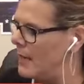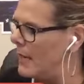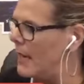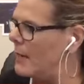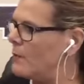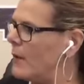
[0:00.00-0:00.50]

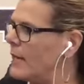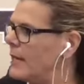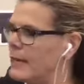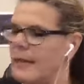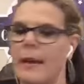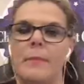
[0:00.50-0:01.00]
and
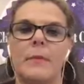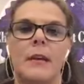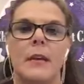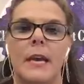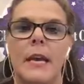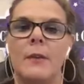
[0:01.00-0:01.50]
running them
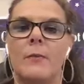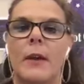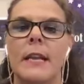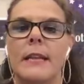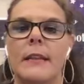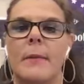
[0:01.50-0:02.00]
and
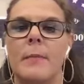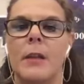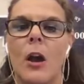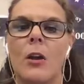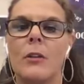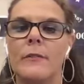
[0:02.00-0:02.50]
running them and
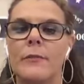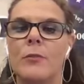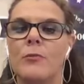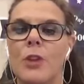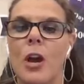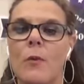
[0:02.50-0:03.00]
all of
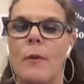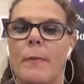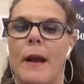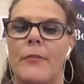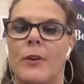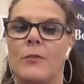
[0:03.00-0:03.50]
you know
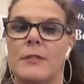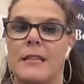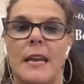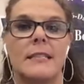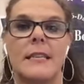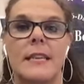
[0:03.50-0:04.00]
about those
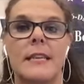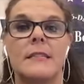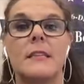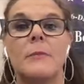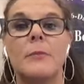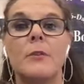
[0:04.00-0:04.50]
kinds of
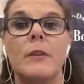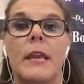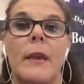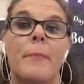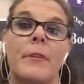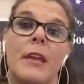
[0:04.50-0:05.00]
things in the boot
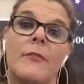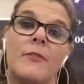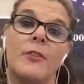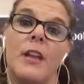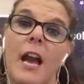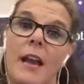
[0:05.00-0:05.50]
camp but if
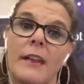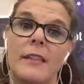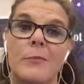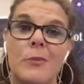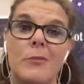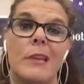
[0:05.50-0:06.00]
you're not in
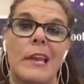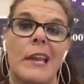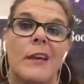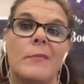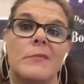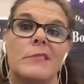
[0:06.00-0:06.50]
the boot
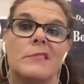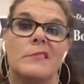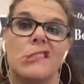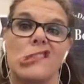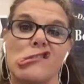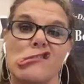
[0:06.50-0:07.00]
camp
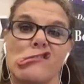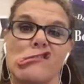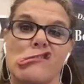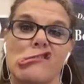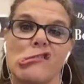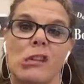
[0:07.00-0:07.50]

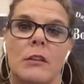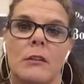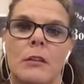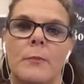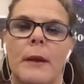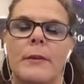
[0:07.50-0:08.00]

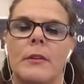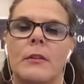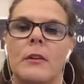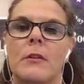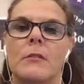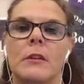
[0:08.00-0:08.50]
you probably don't
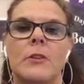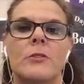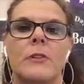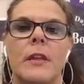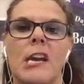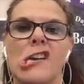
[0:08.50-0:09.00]
know can you
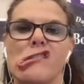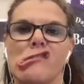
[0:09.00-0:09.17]
do that